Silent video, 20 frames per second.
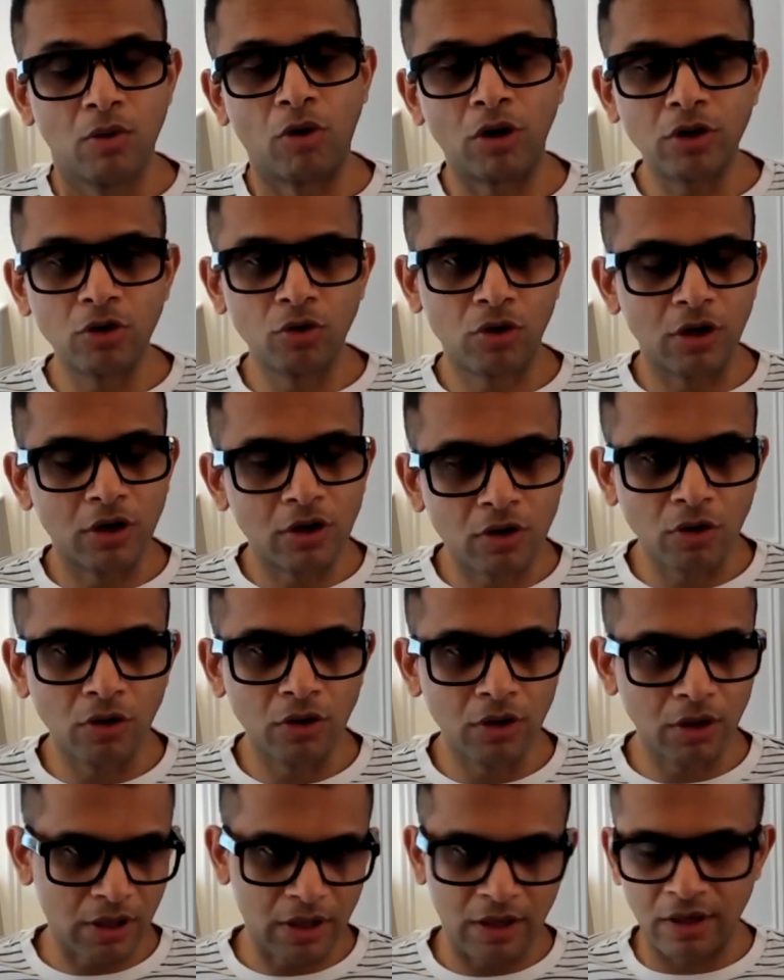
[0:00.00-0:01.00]
What you
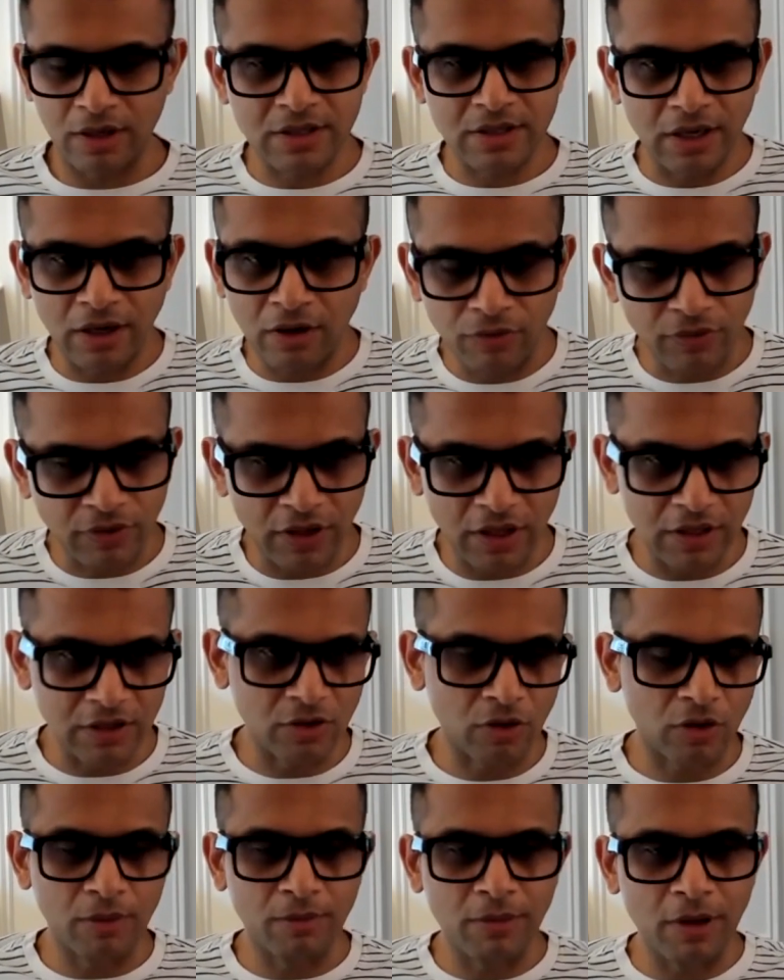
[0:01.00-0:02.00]
control are a set of
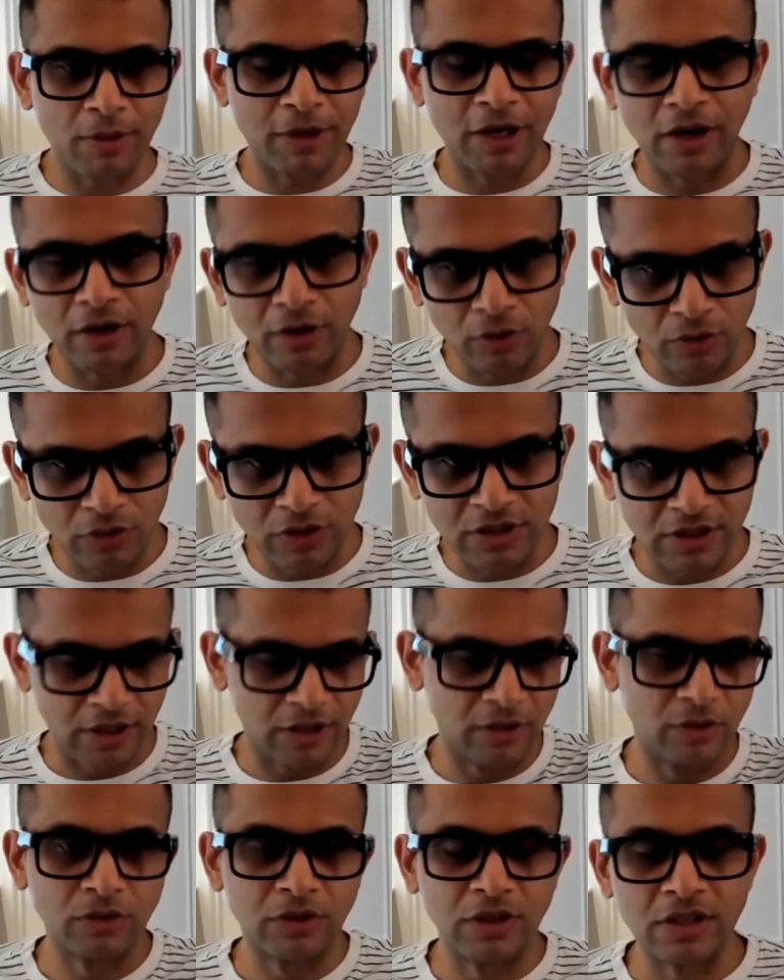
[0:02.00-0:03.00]
things. Okay, maybe I do
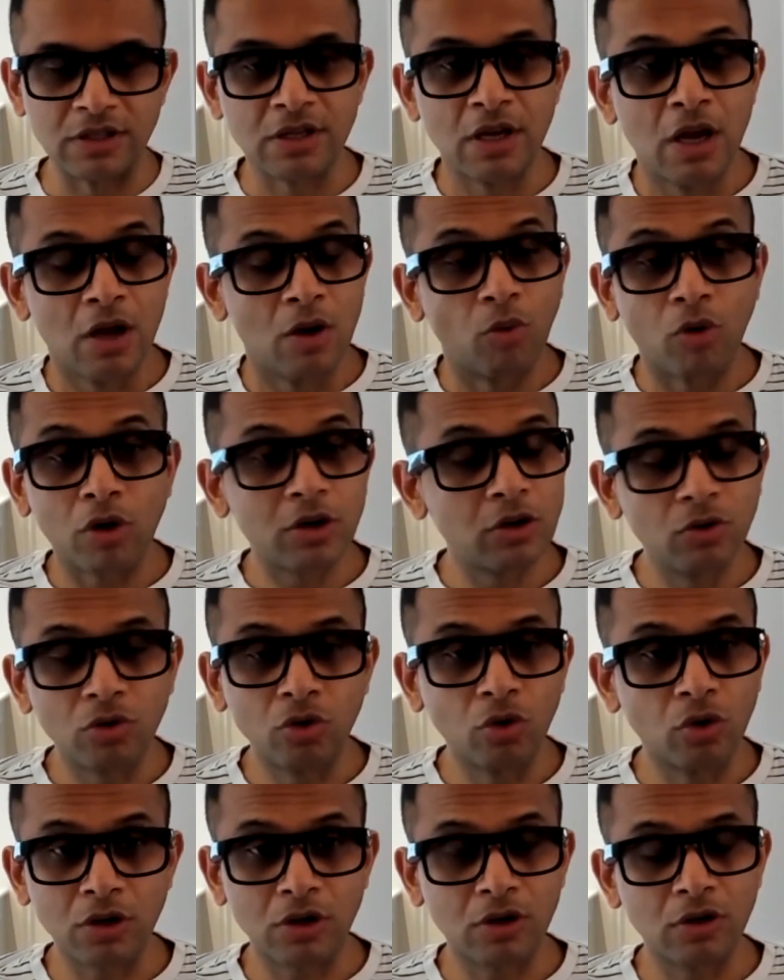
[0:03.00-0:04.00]
this, I do this. What
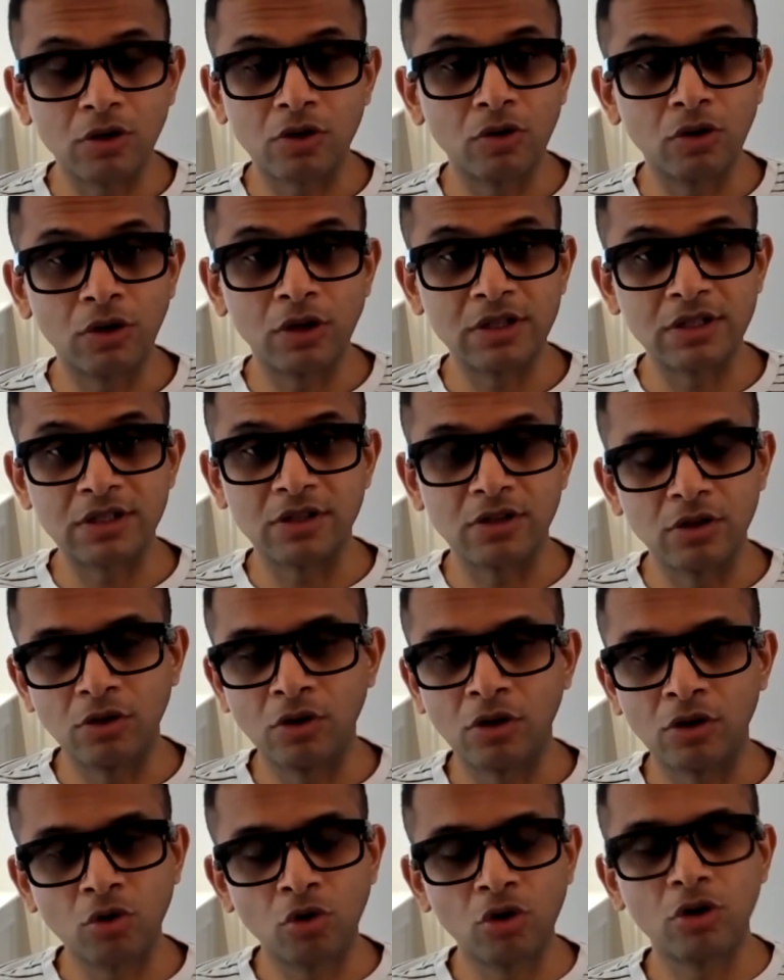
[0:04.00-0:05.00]
you don't control is
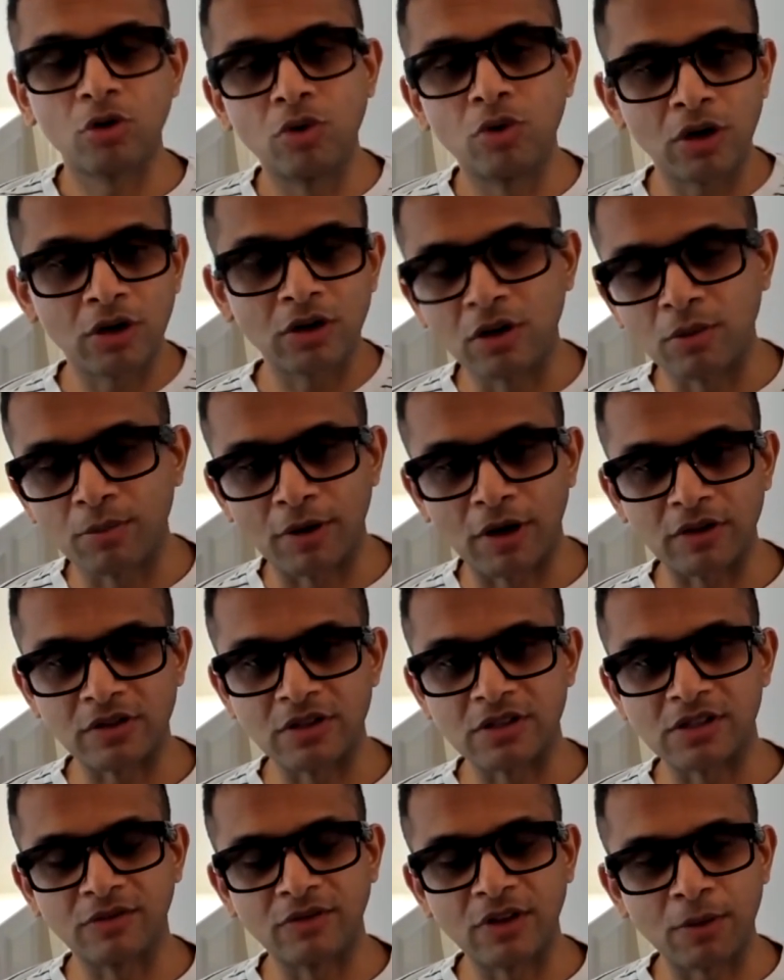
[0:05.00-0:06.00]
you're told to work on a
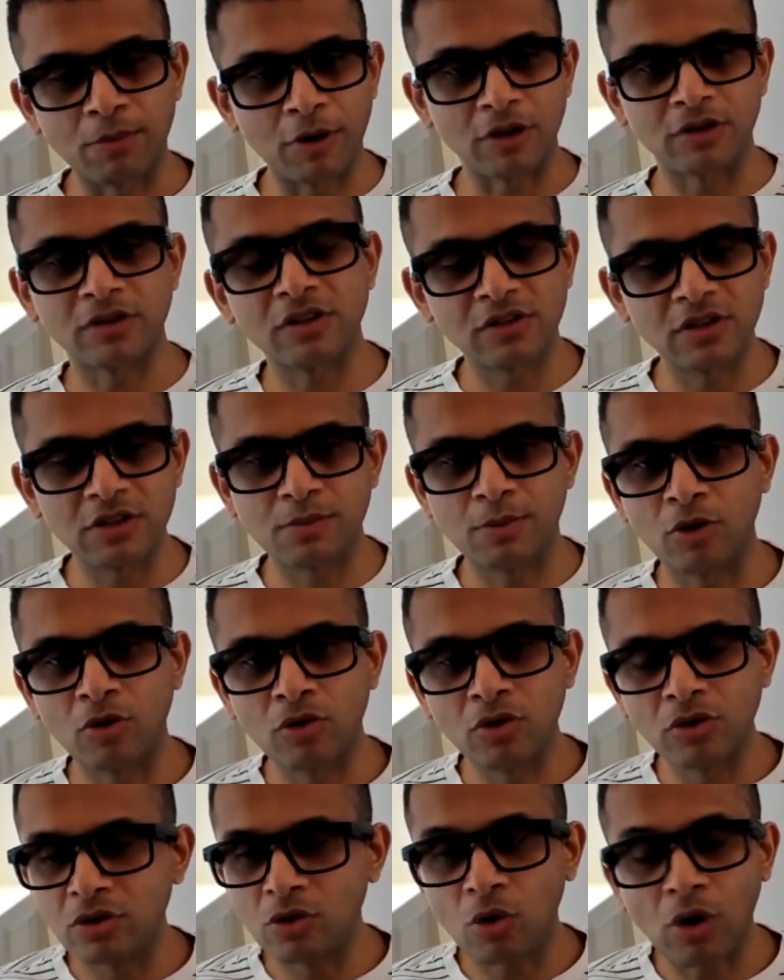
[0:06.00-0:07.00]
process. If that process is
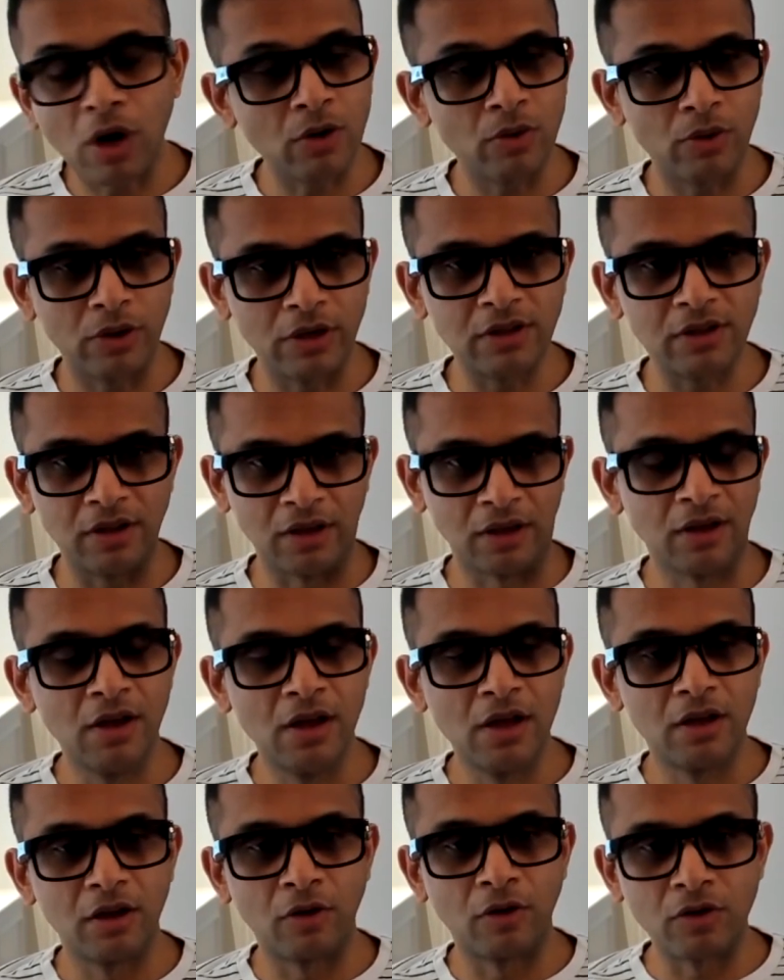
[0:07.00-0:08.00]
broken, you can't do anything.
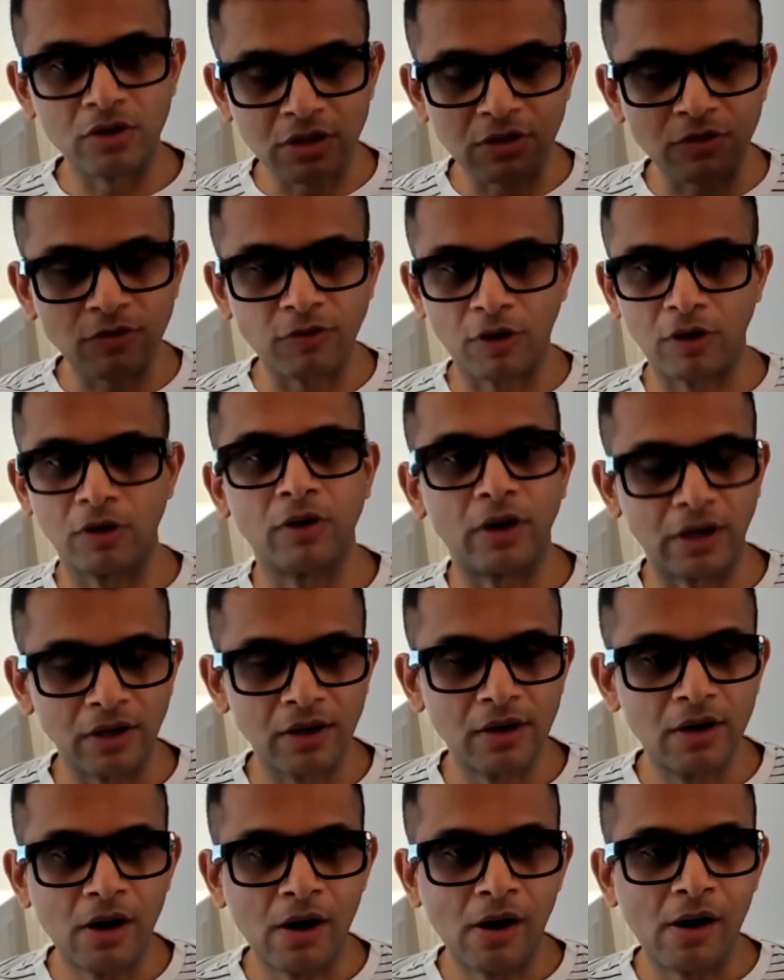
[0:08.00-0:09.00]
You have to just follow it,